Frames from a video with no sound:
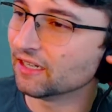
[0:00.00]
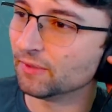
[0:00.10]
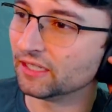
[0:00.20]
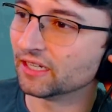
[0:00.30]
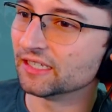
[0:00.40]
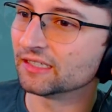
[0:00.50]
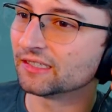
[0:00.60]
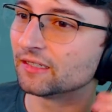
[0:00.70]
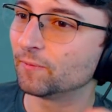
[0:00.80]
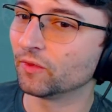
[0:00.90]

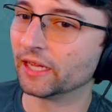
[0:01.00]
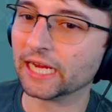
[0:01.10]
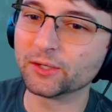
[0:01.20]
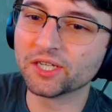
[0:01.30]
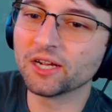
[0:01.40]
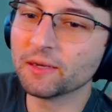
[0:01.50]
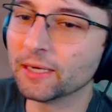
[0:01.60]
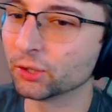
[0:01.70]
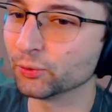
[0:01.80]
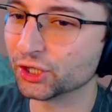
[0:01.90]
Because, like, I was talking
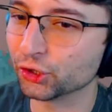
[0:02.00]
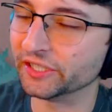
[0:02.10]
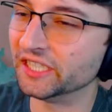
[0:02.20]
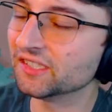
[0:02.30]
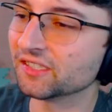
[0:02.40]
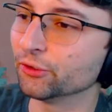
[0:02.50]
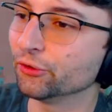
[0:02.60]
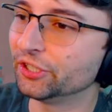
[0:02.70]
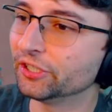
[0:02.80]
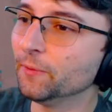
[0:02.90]
about the retreats
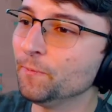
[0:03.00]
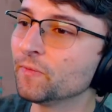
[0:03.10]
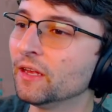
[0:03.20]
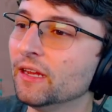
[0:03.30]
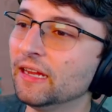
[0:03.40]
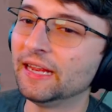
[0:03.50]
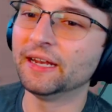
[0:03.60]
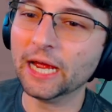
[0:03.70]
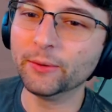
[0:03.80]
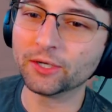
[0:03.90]
earlier,
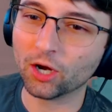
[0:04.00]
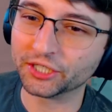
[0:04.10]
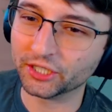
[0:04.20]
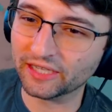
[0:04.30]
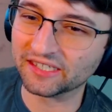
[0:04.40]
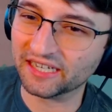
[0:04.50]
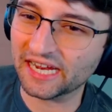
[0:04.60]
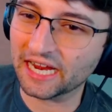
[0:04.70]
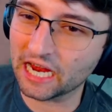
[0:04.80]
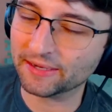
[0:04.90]
and I would argue that's an
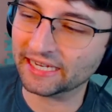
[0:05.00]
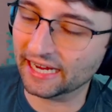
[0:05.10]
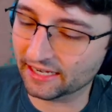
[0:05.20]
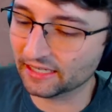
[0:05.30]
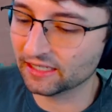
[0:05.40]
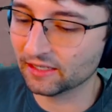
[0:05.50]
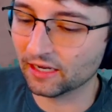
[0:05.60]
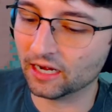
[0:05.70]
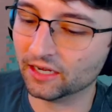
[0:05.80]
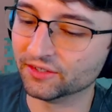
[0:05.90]
AI mechanic.
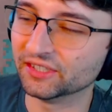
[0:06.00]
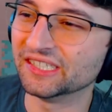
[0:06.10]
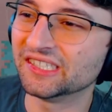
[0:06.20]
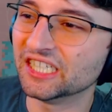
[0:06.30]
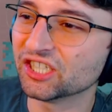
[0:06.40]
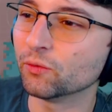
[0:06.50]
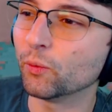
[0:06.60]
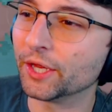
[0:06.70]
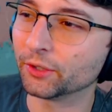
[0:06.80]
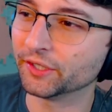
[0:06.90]
The decision
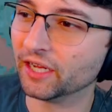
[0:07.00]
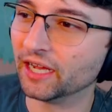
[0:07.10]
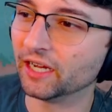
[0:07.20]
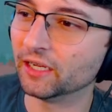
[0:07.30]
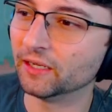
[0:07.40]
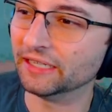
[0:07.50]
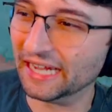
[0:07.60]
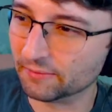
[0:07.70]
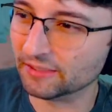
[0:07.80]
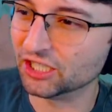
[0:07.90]
whether or not
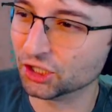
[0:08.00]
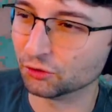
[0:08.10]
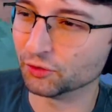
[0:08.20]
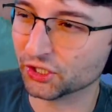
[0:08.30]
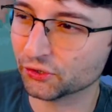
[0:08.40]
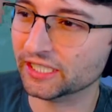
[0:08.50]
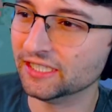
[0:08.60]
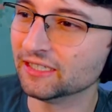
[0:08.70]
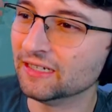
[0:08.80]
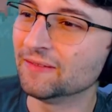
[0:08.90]
enemies should
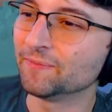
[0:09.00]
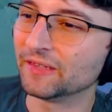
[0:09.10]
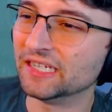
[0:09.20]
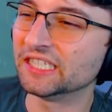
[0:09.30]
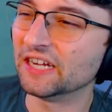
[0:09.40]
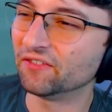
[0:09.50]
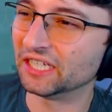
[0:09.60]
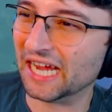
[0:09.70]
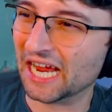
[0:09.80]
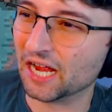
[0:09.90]
retreat is
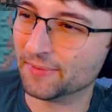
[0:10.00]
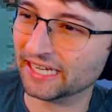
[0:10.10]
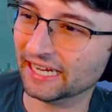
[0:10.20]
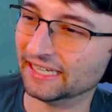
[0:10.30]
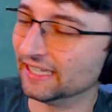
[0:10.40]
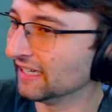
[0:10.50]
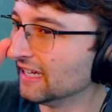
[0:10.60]
definitely an AI mechanic.